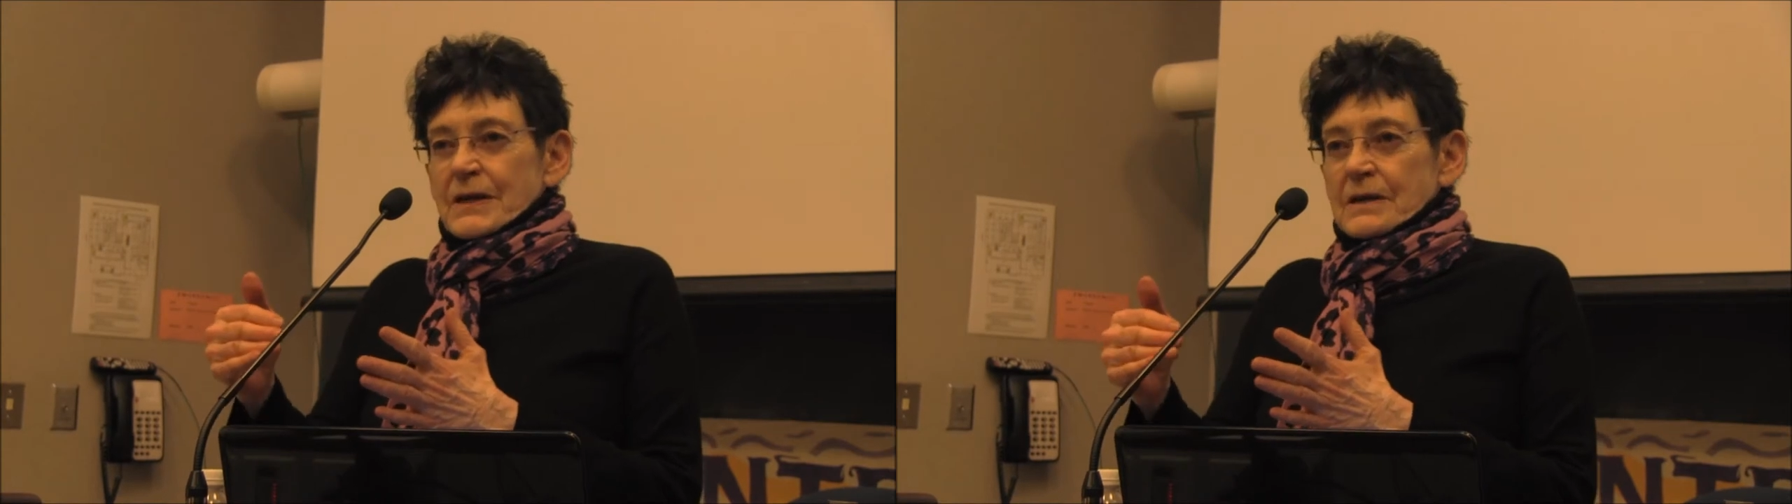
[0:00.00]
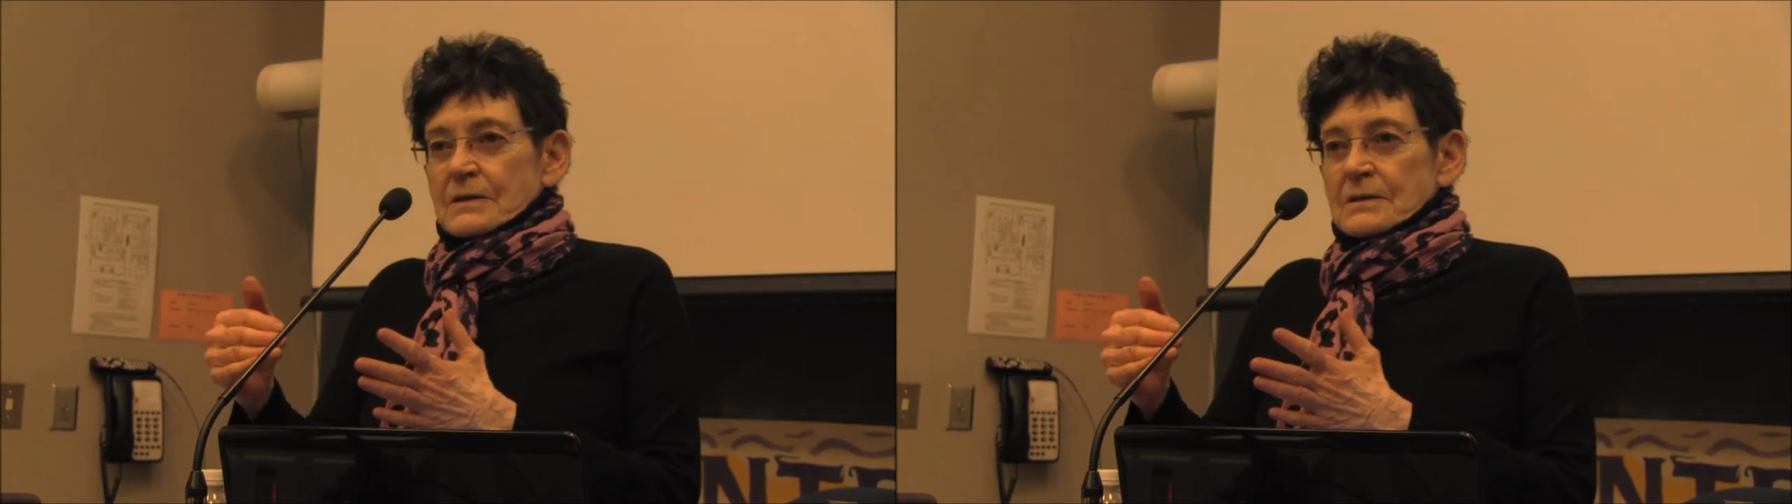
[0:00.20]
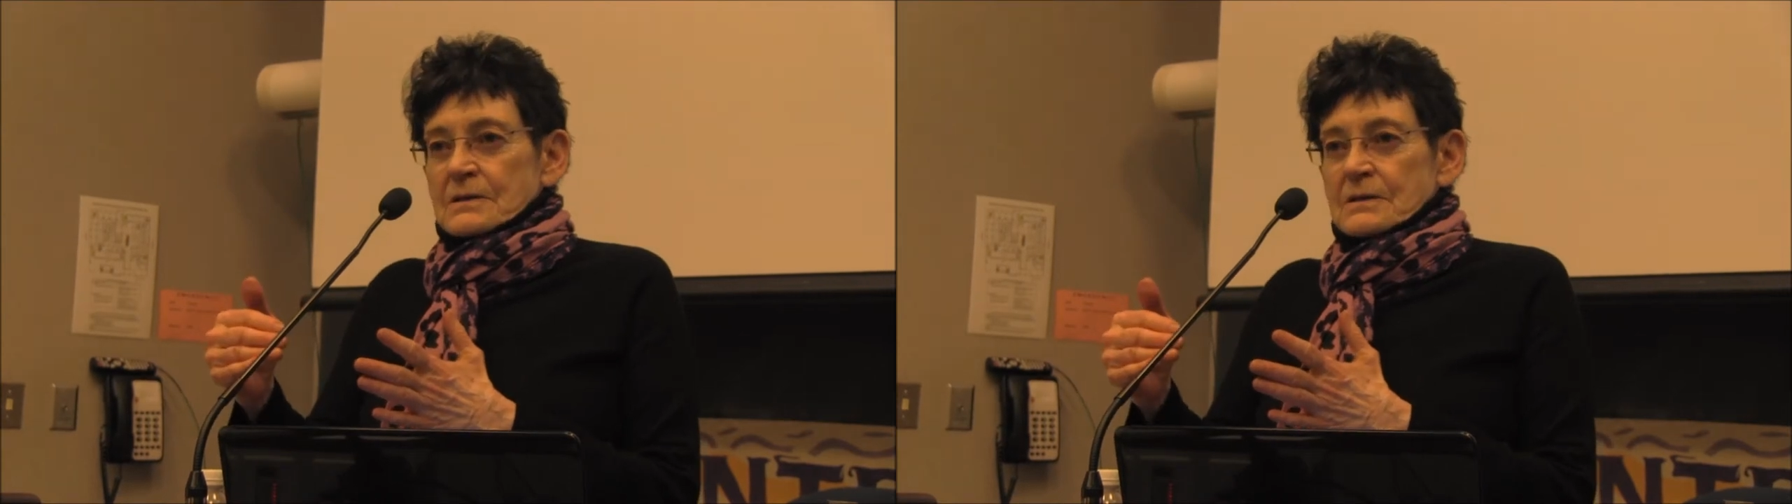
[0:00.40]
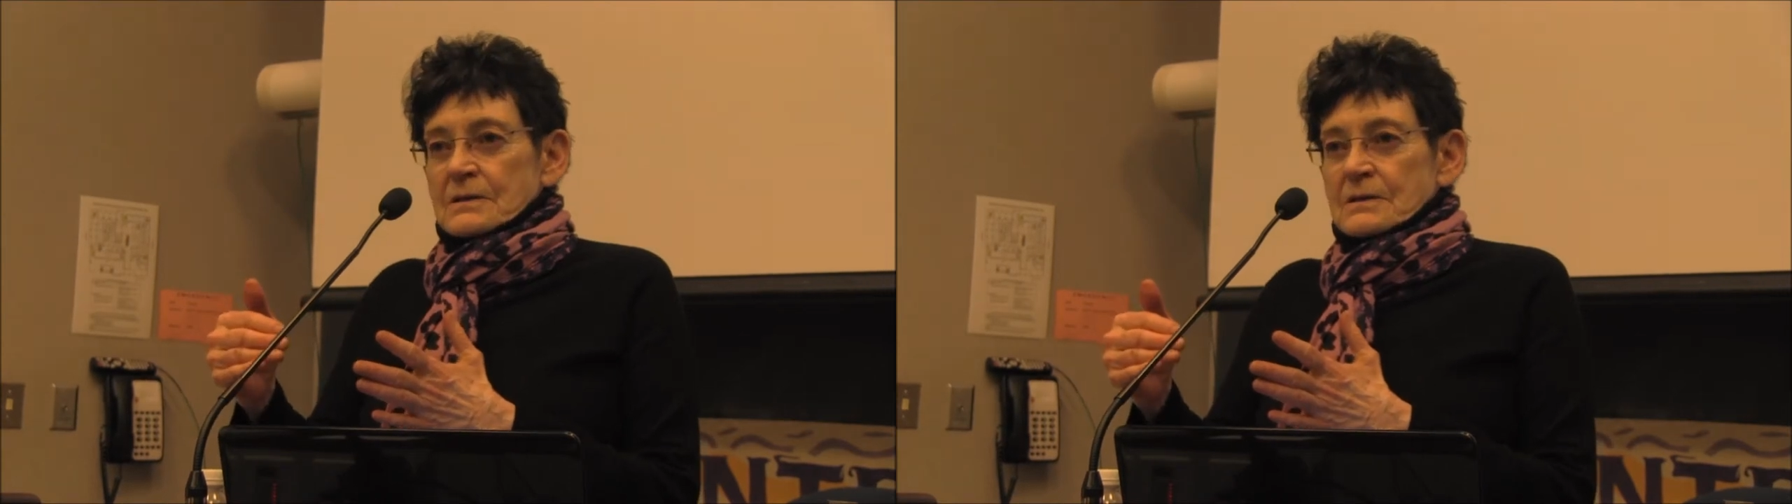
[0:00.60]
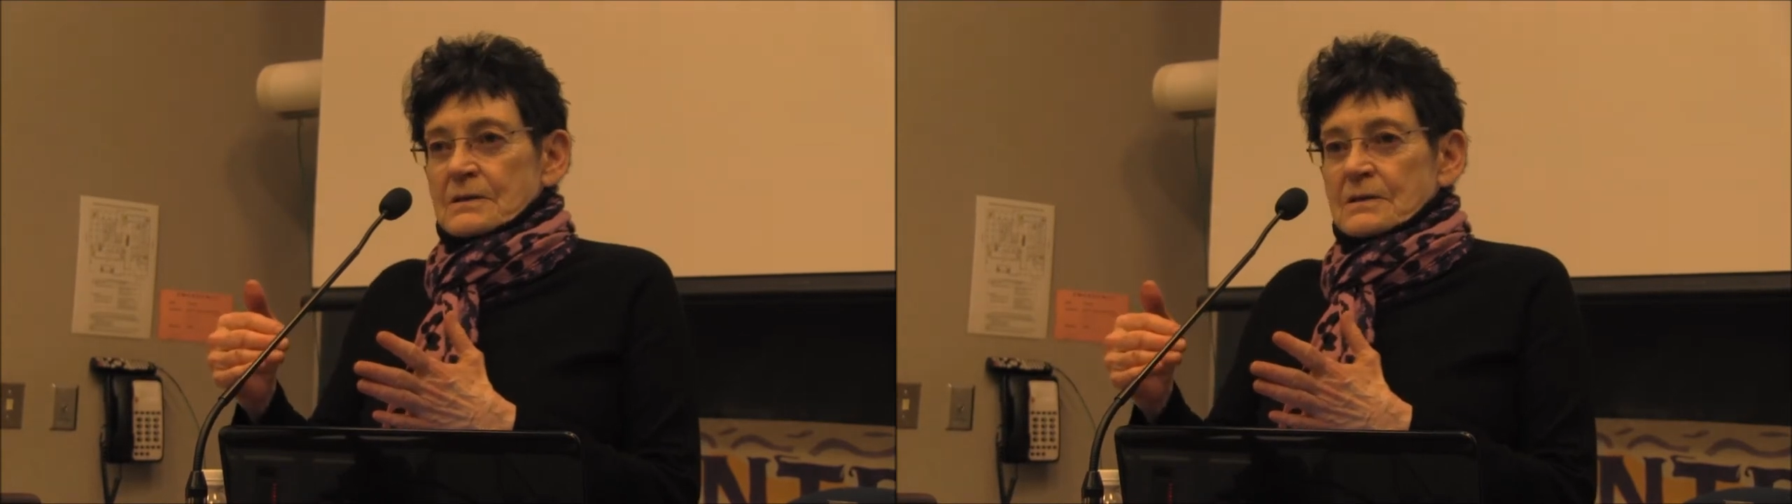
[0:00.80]
that,
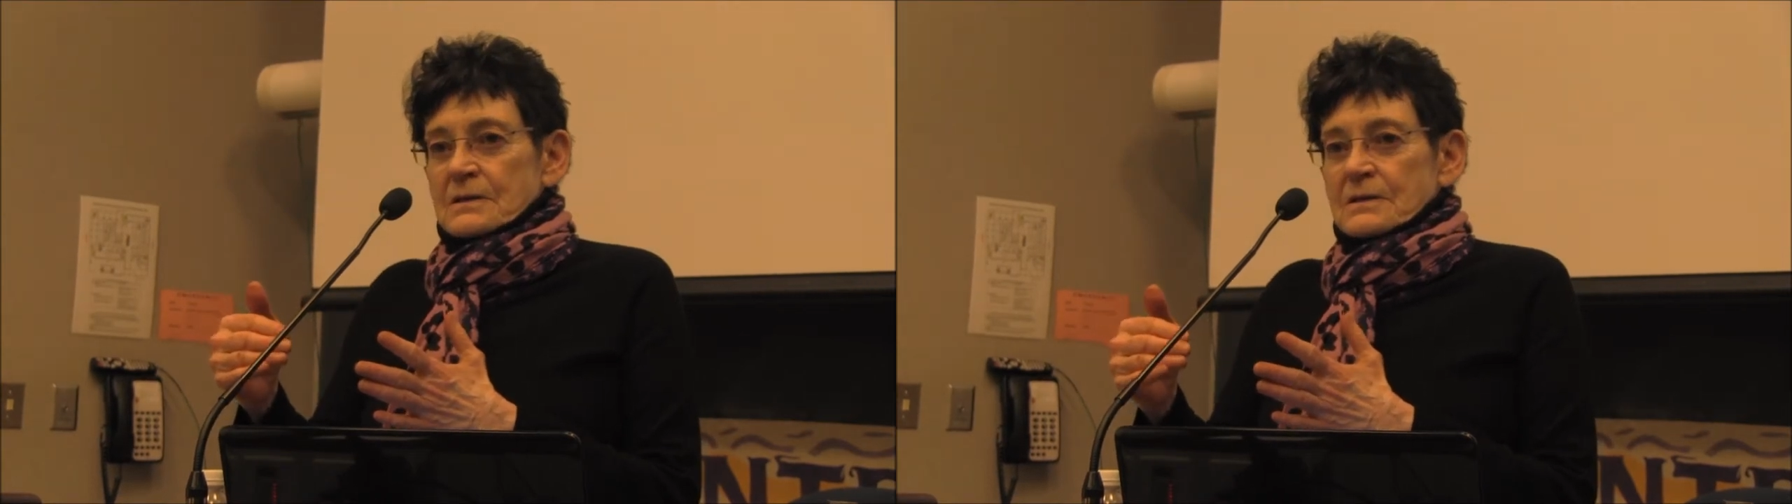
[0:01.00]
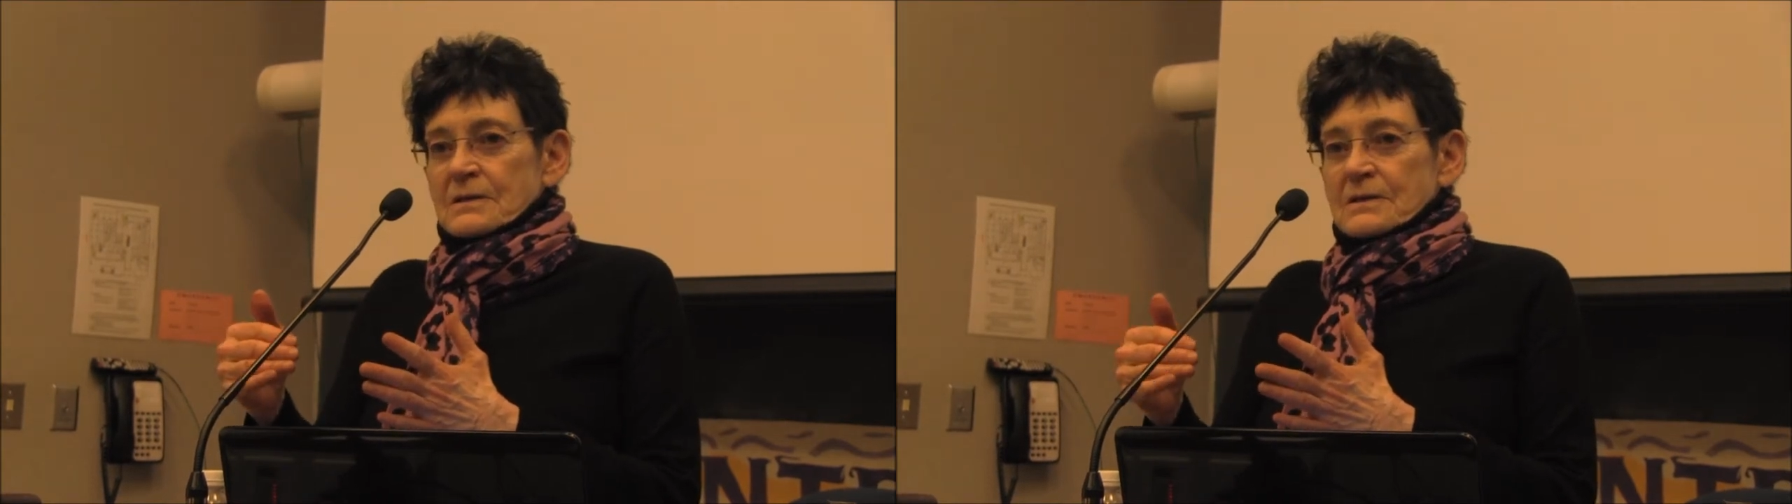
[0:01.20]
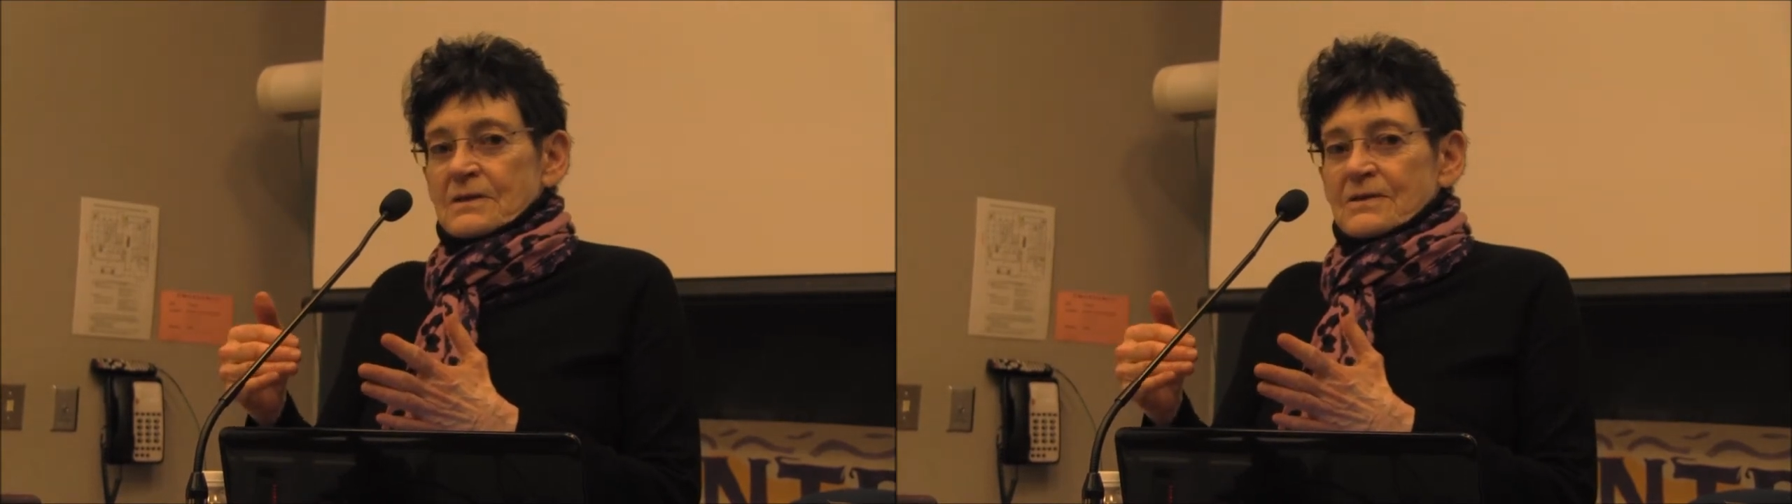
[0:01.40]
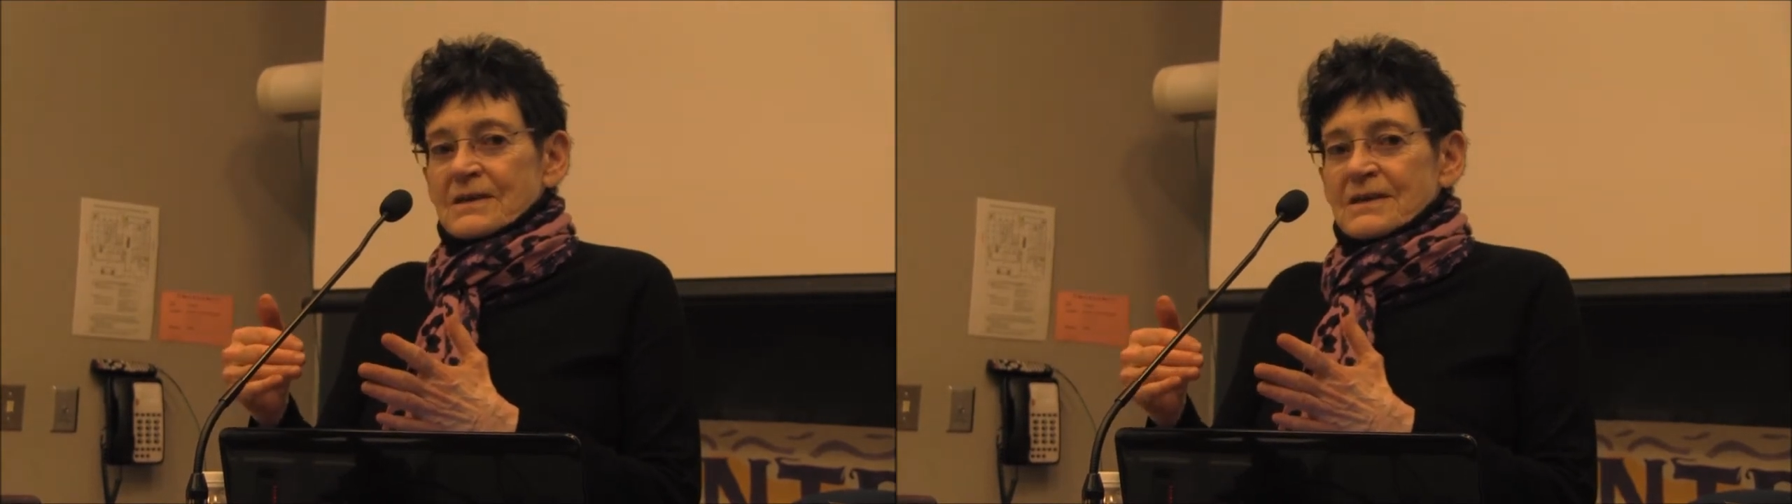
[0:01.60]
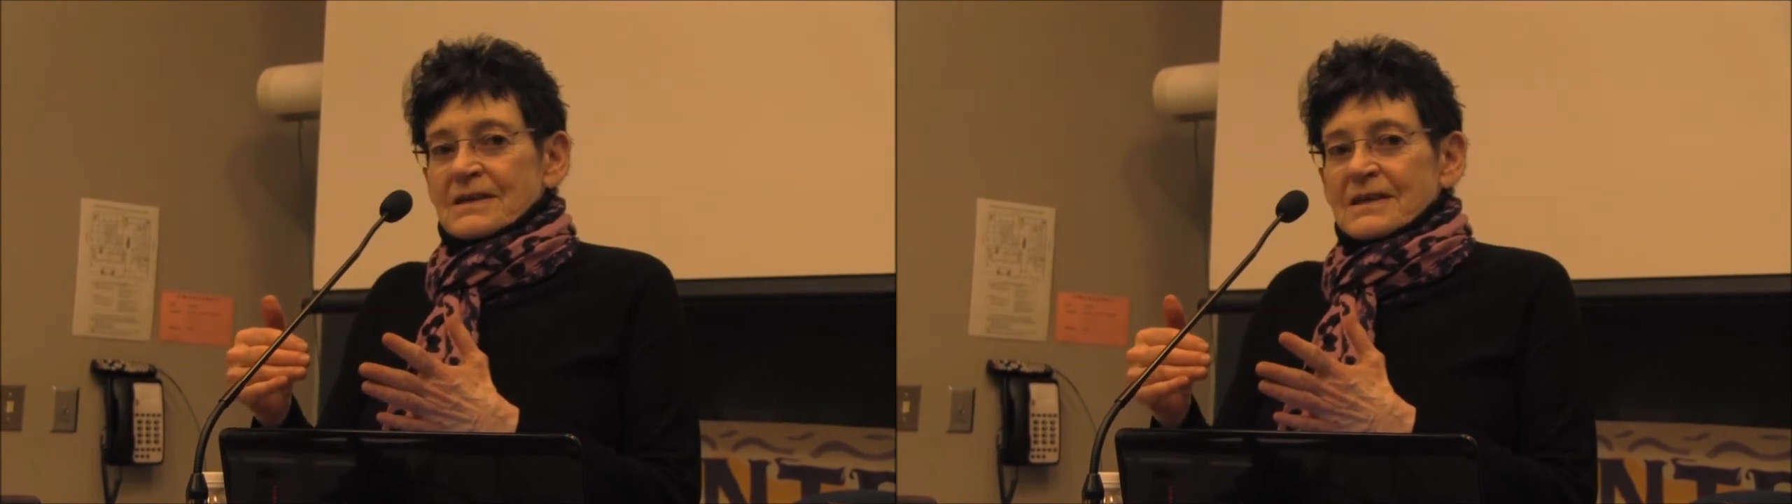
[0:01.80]
you
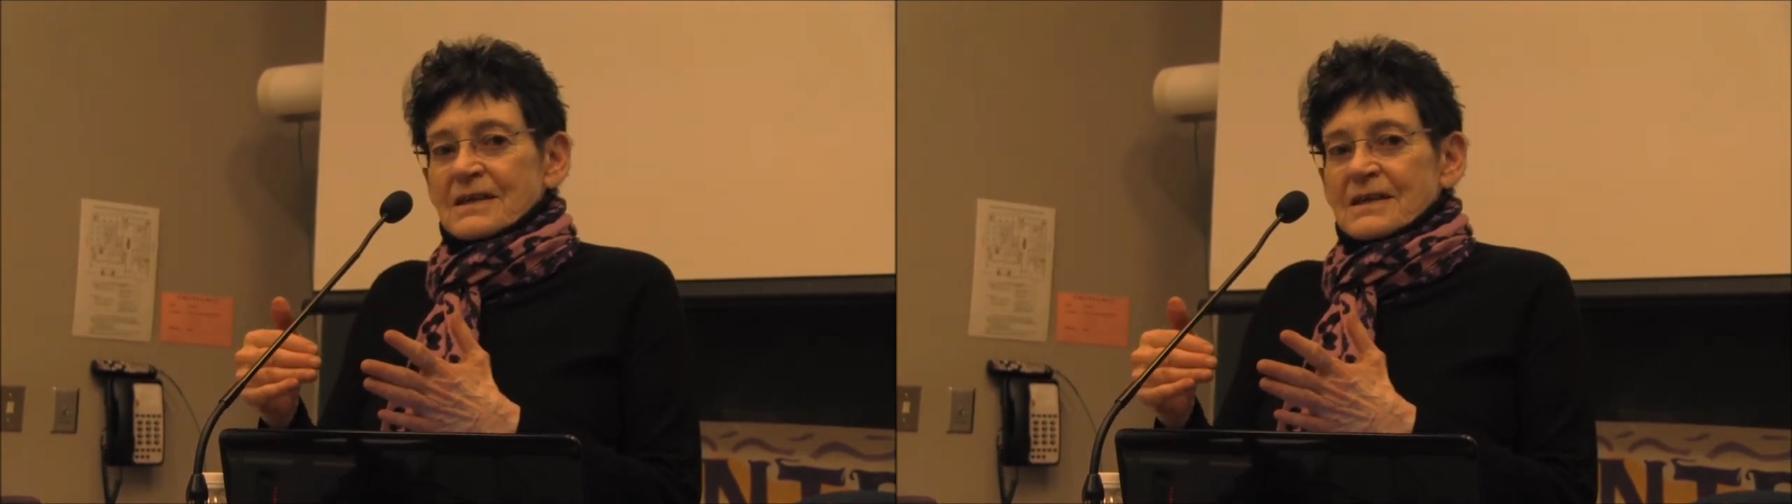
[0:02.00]
know.